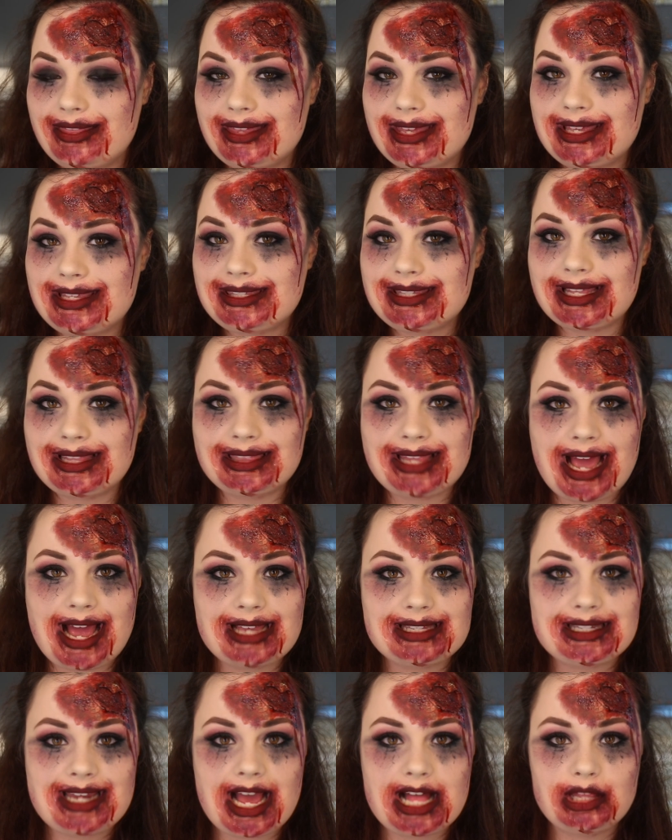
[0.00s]
this
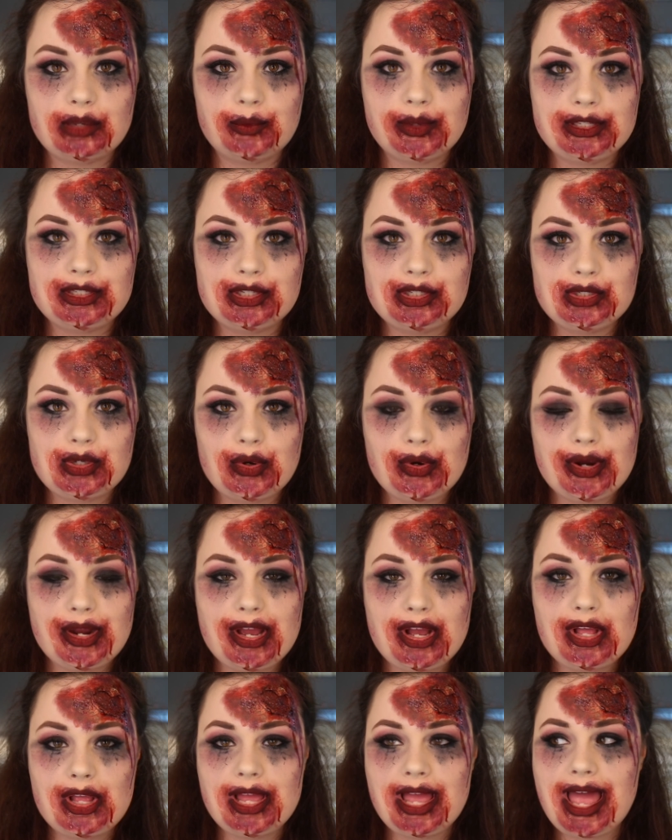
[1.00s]
last Halloween
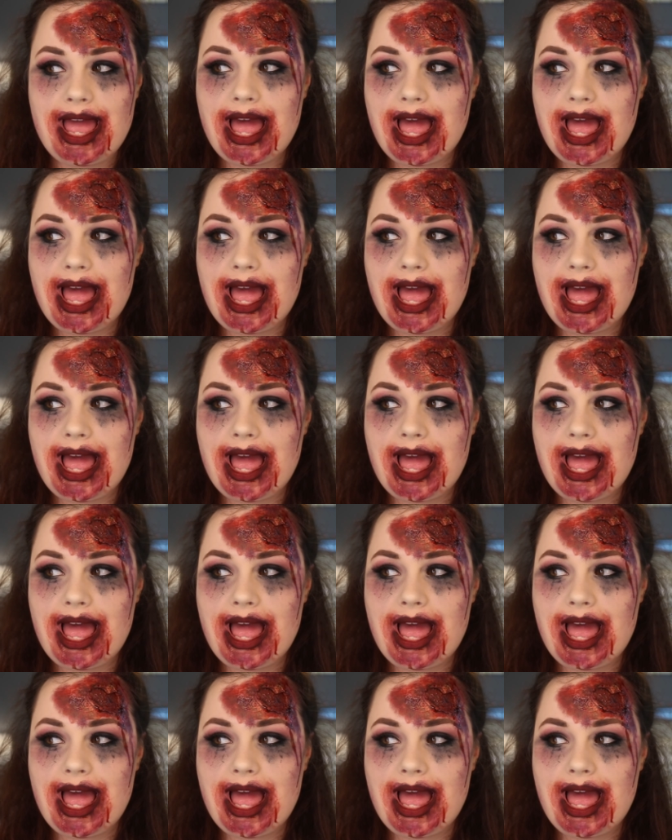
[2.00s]
tutorial.